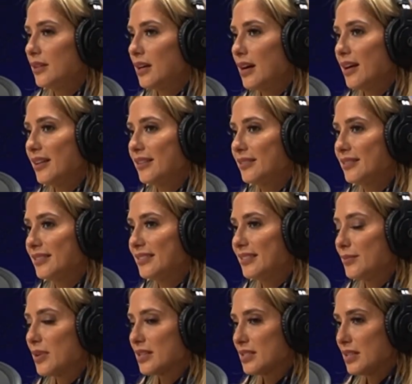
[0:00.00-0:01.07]
I'm
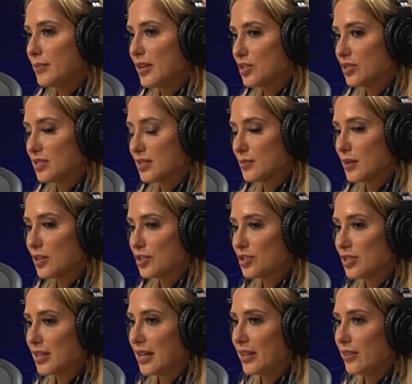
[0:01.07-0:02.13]
not seeing patients as
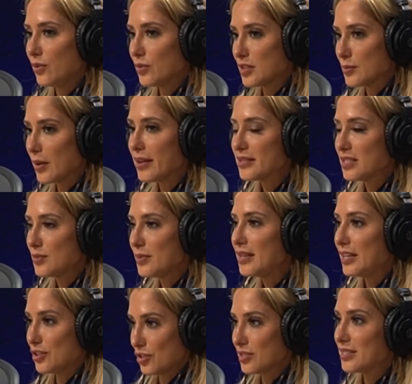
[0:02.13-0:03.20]
much, and the response has been
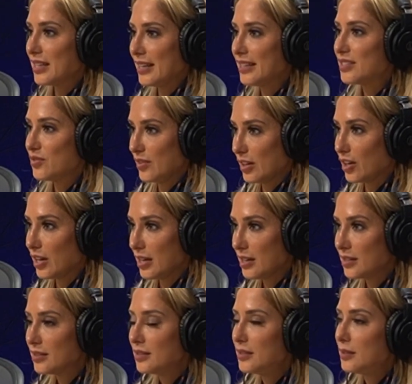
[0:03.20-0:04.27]
interesting. It's
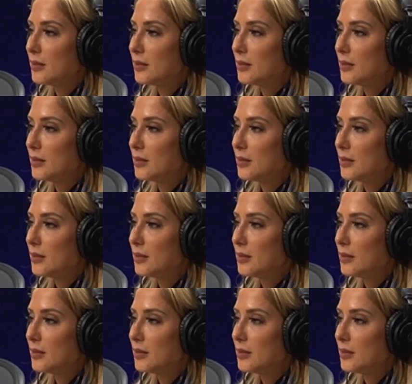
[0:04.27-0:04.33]
varied.